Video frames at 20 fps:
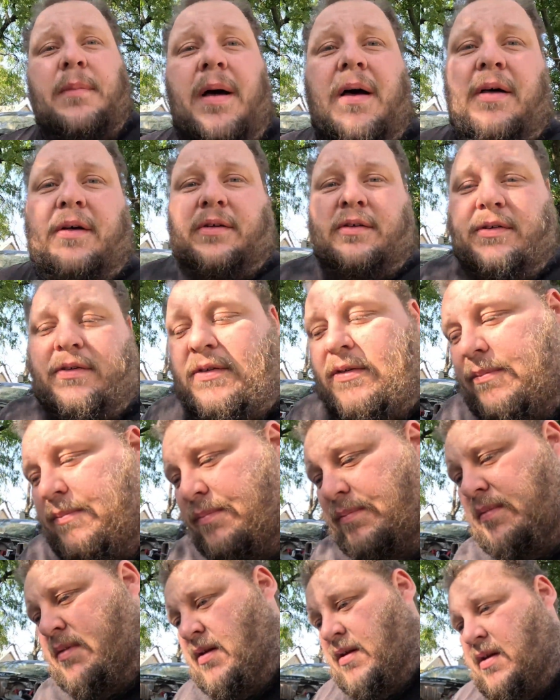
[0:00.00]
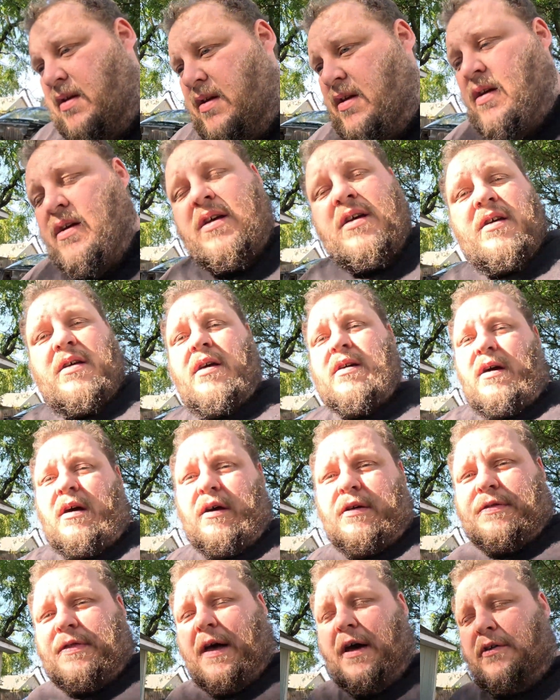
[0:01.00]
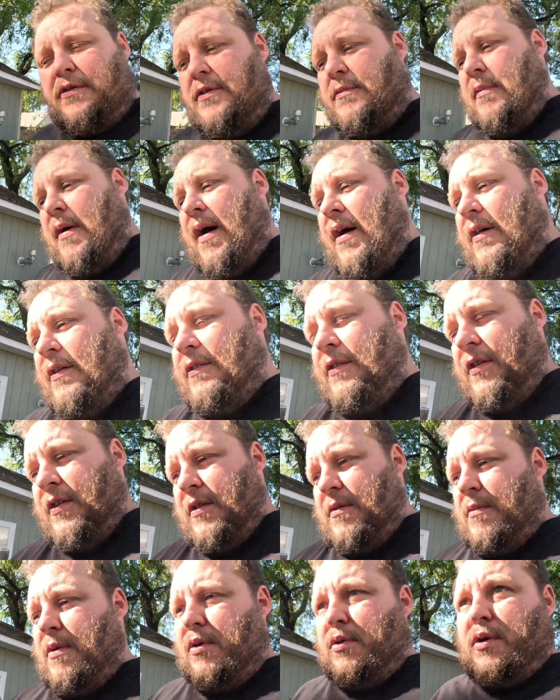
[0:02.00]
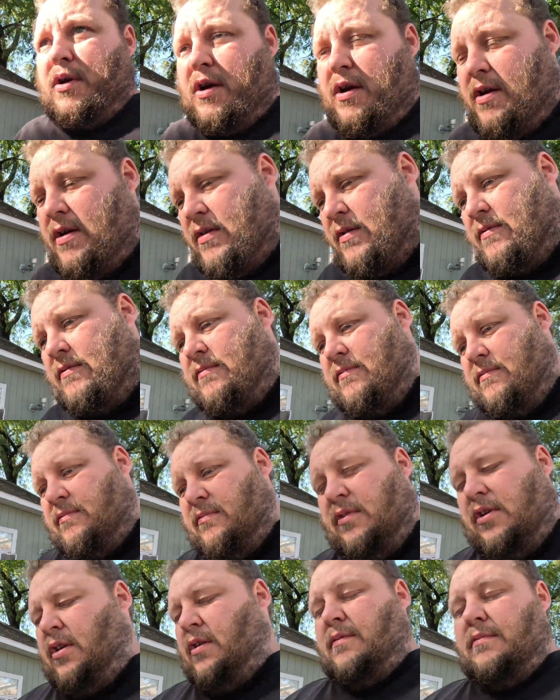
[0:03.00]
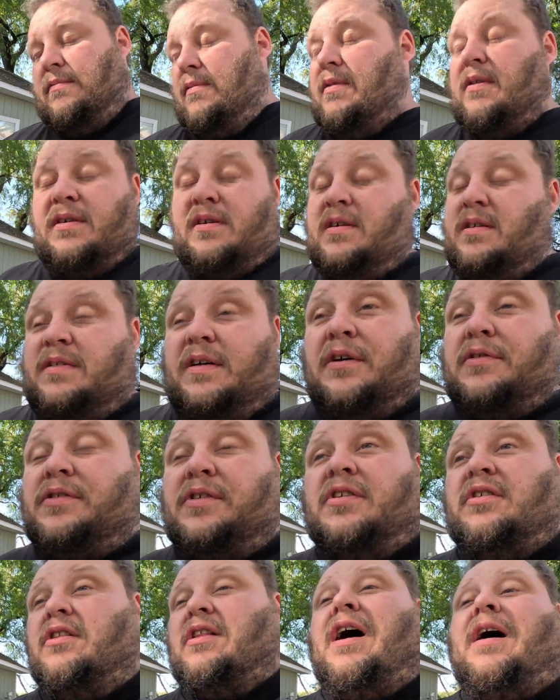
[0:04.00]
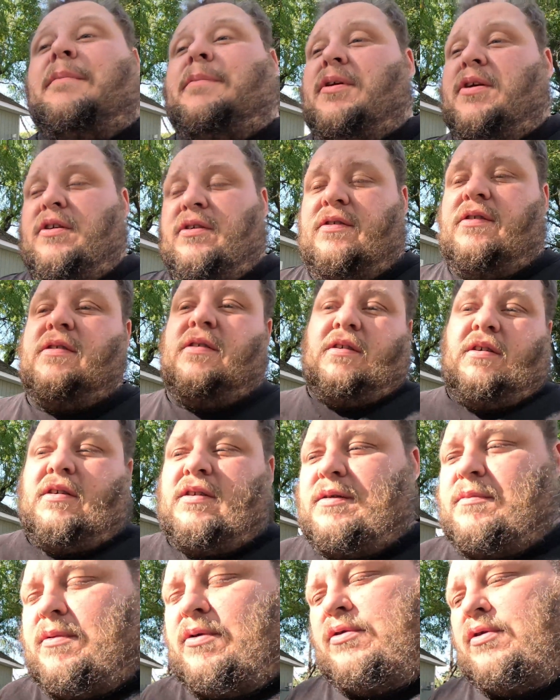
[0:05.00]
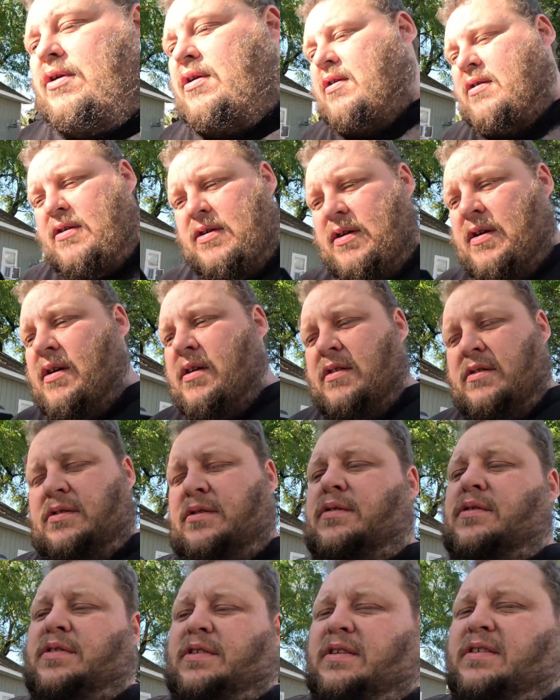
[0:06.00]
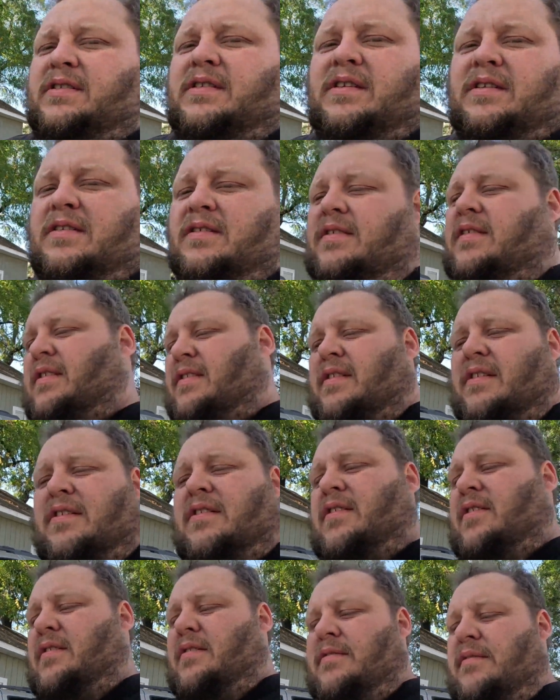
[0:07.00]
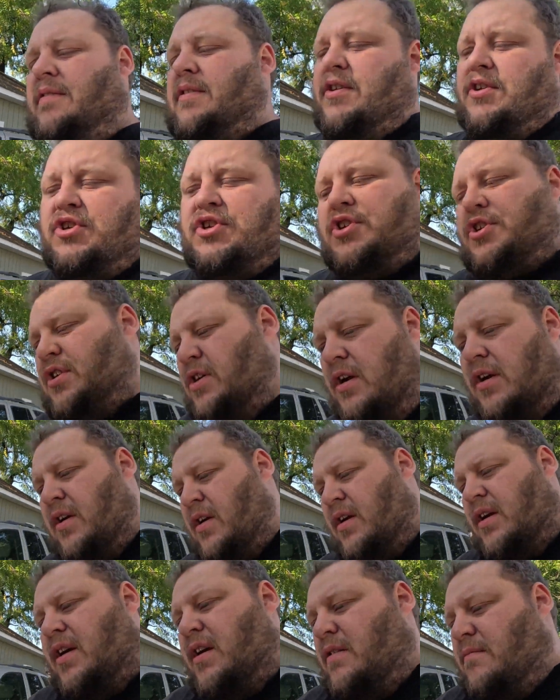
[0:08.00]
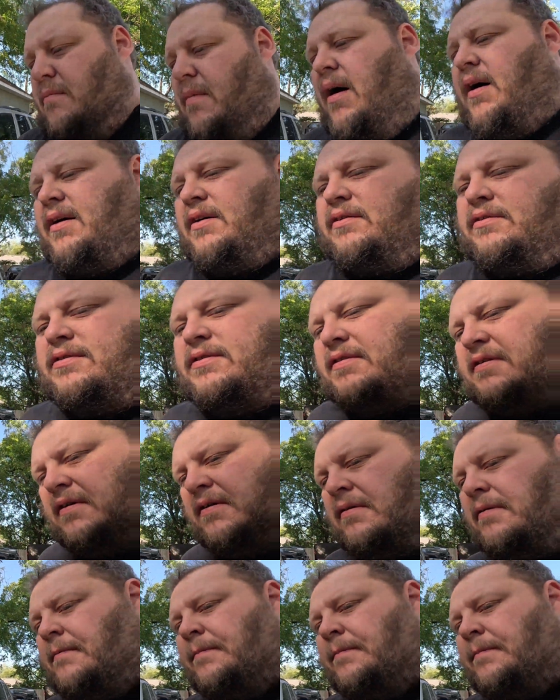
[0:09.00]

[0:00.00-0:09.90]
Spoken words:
miles, 1,000 miles on the motor, or 1,000 kilometers on the motor, so 600-ish miles,